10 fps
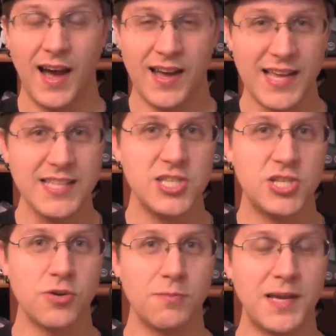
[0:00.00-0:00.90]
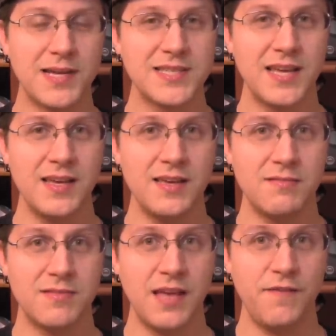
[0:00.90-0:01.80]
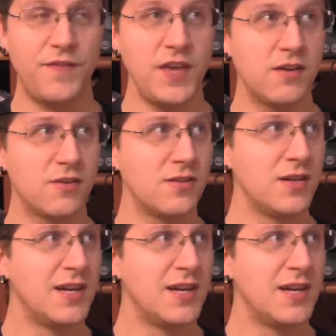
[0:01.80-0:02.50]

against you, because they feel